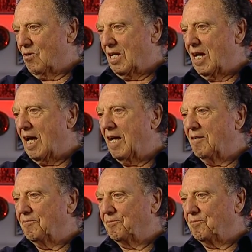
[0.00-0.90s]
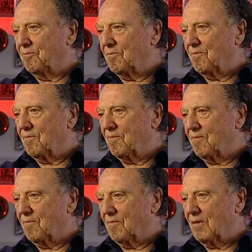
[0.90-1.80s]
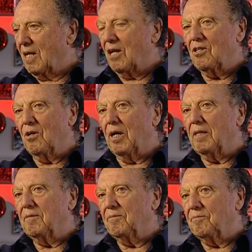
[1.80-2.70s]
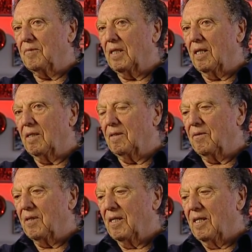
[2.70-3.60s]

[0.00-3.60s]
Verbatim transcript: Okay, I'll do it. You know?